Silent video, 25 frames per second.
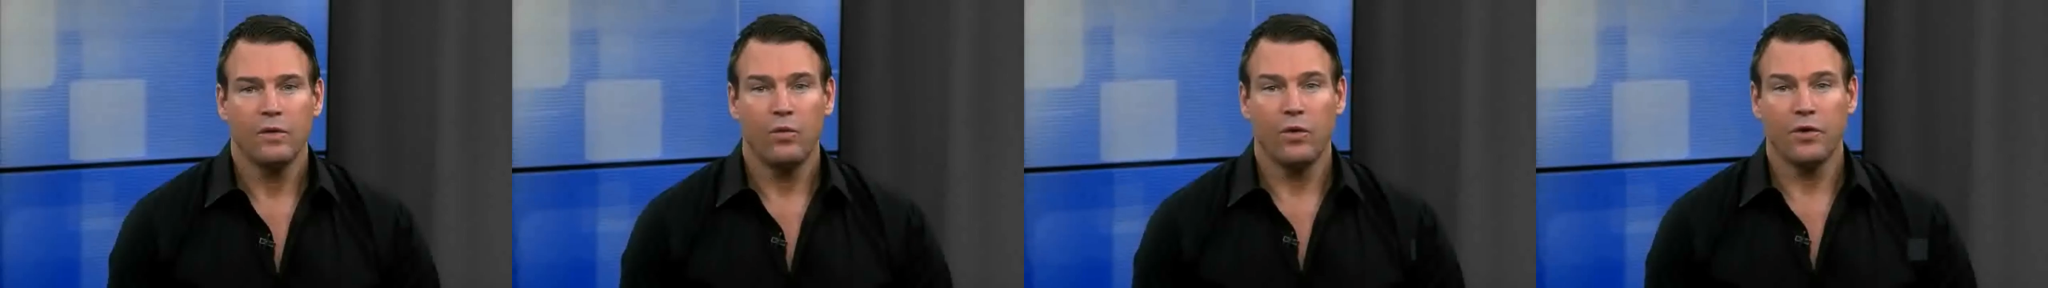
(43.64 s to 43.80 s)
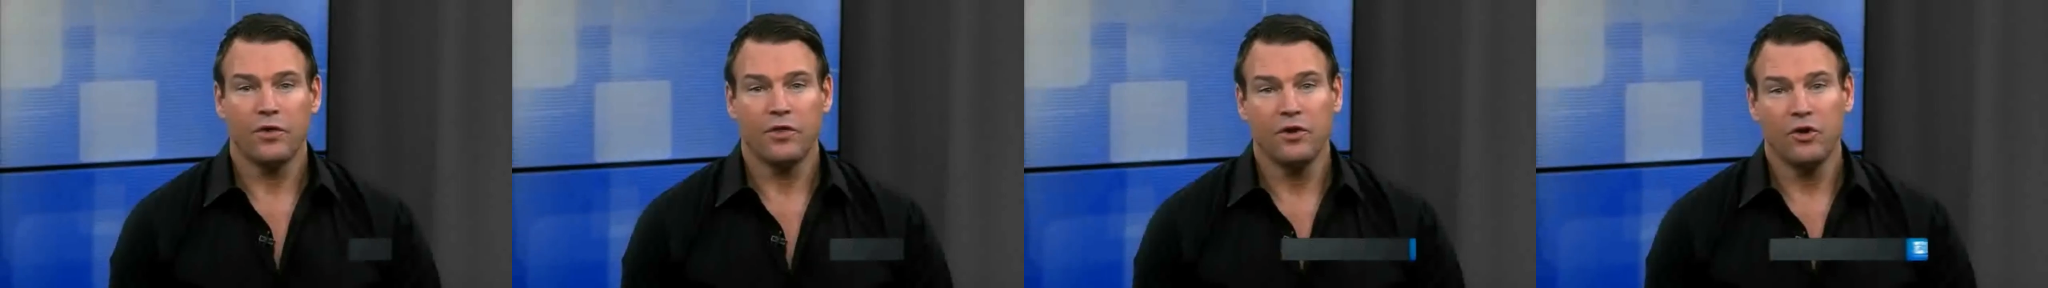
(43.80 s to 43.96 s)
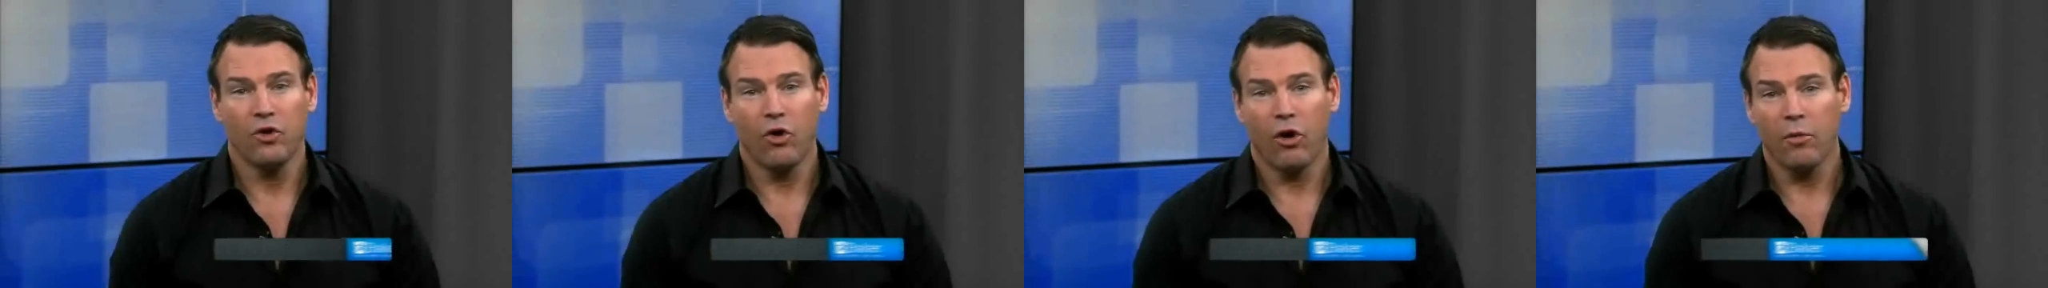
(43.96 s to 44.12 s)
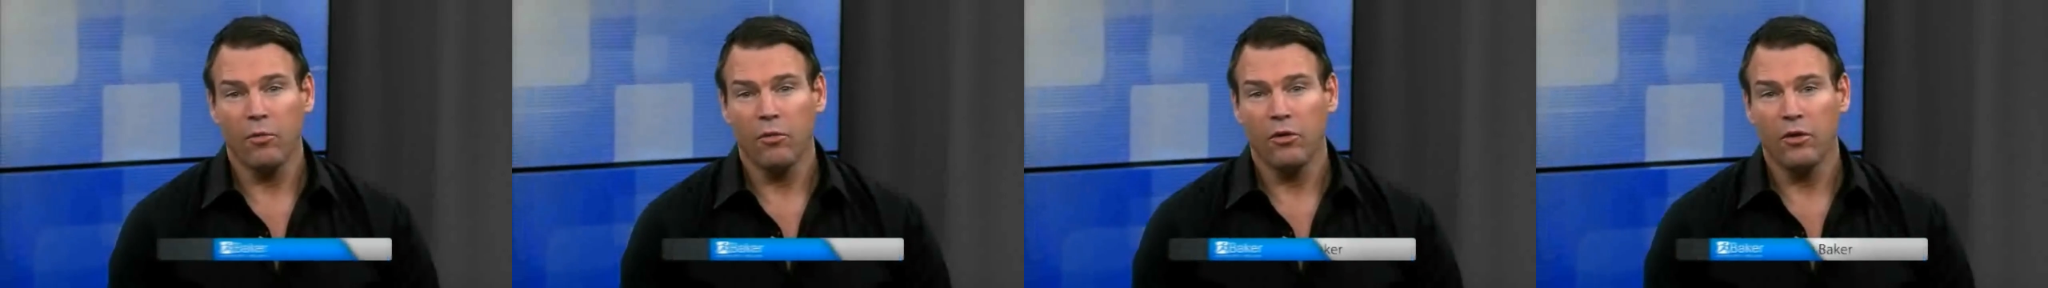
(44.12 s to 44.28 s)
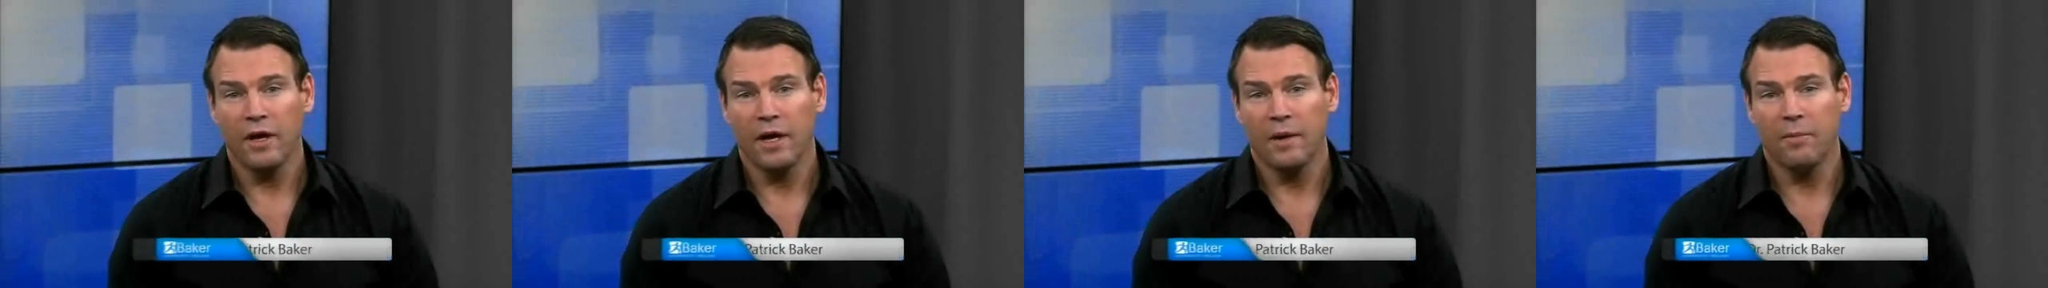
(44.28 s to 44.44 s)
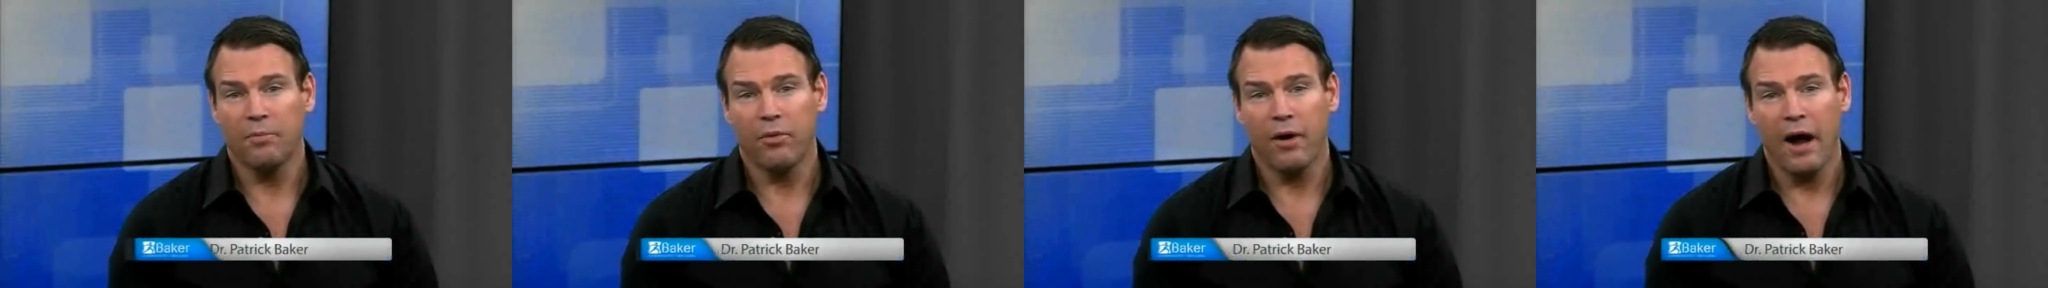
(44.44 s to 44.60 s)
With normal
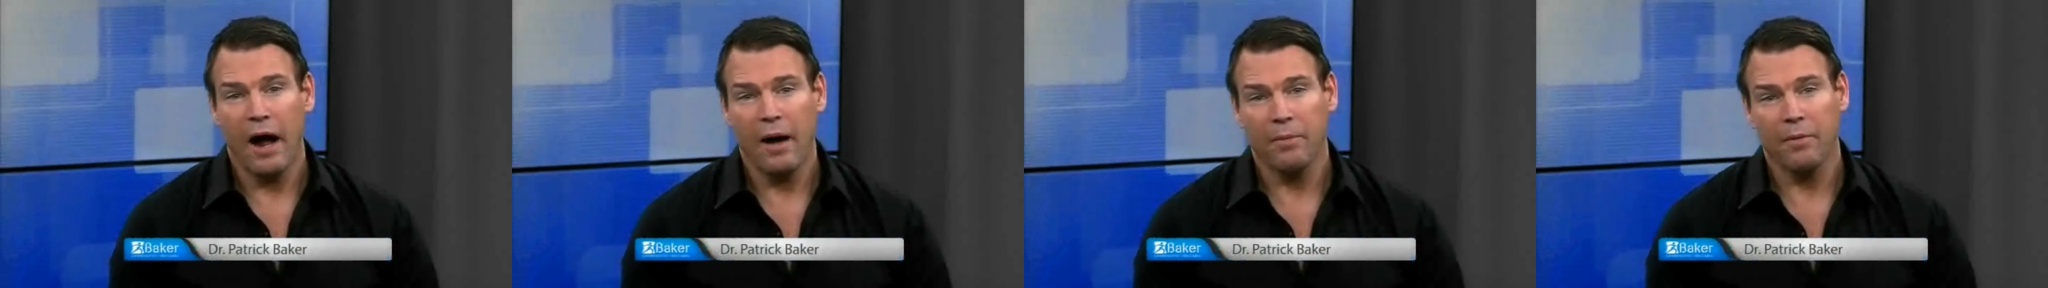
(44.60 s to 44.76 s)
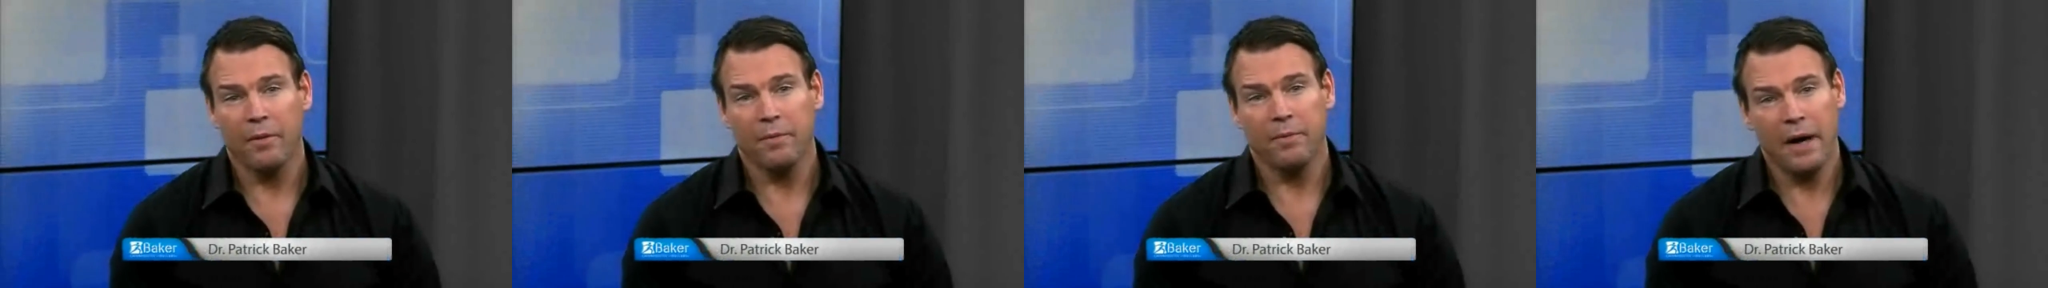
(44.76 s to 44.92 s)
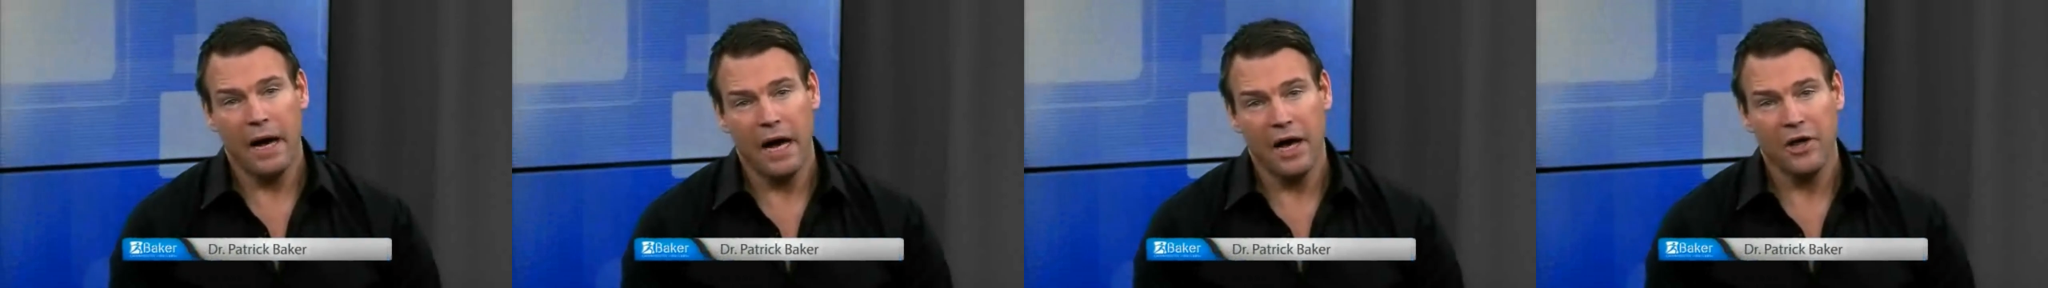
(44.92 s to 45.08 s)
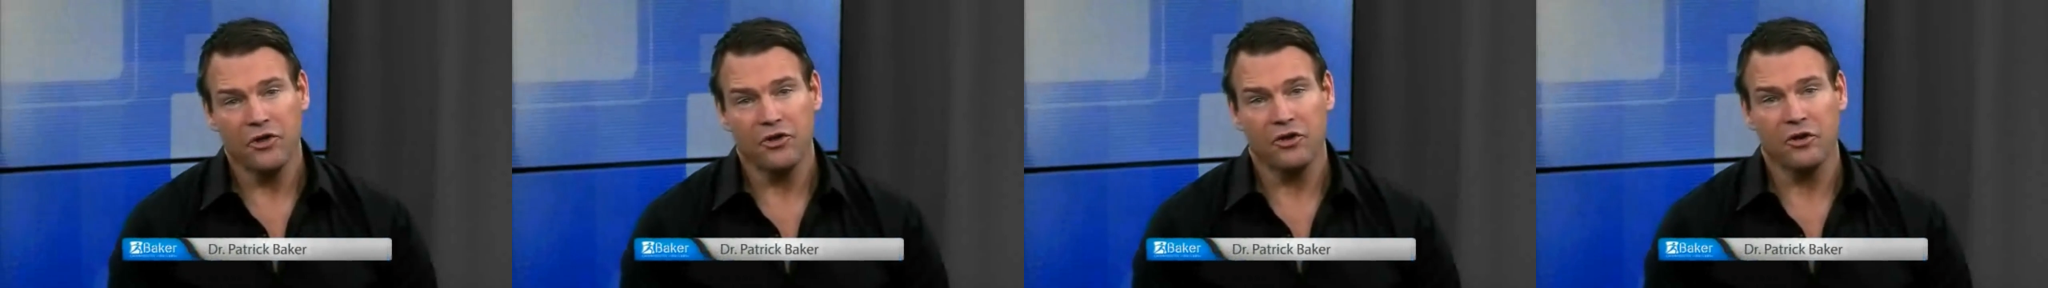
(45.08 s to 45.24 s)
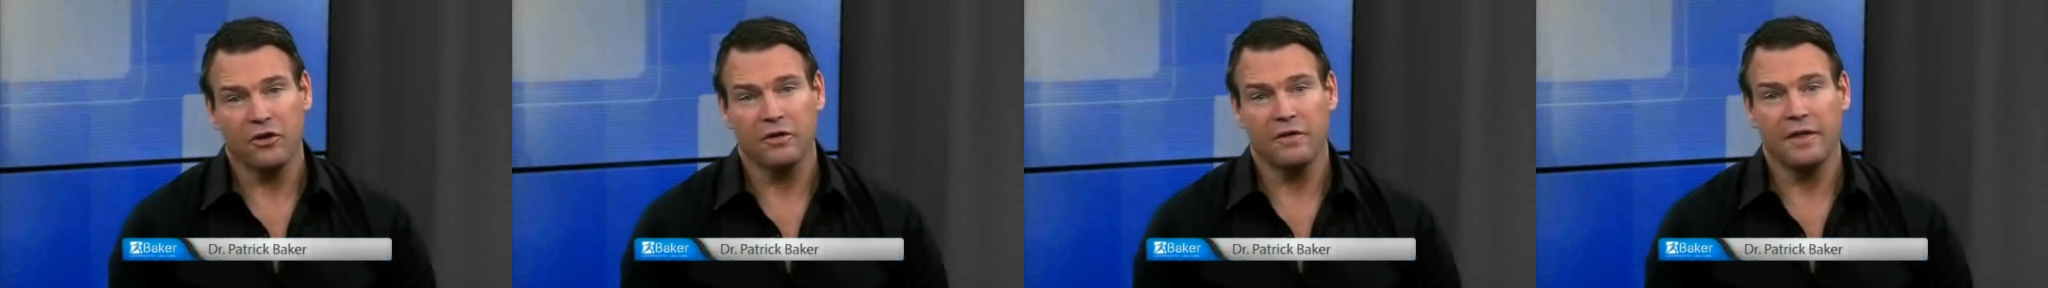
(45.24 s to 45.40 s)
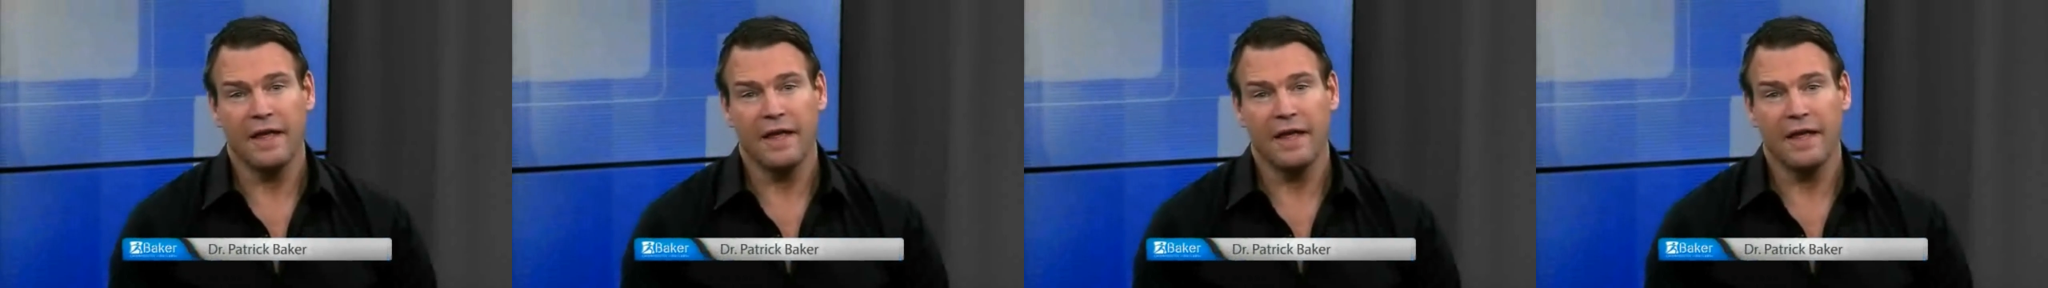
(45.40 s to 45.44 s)
and proper posture,